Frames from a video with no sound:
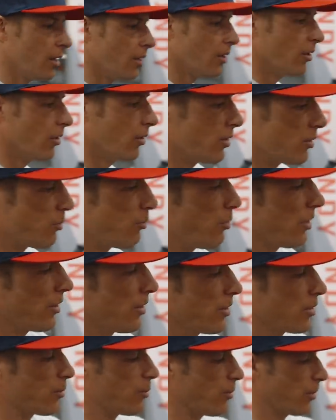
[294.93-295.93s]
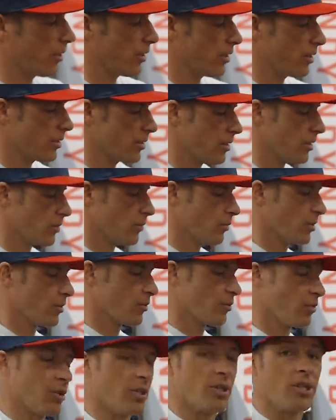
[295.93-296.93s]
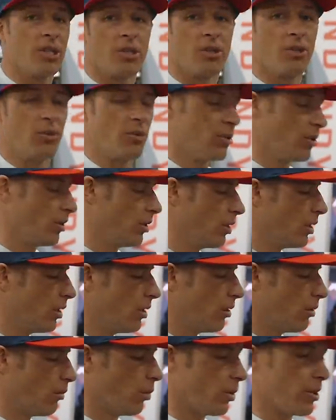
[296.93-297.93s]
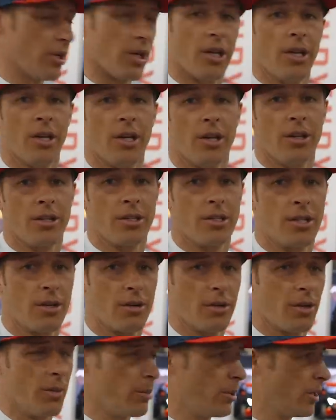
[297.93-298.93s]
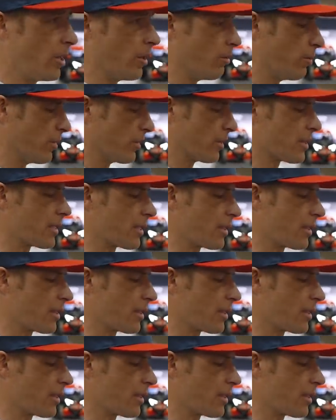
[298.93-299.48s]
You know, this big display, this is what's really cool and we'll get into this here in a minute, but the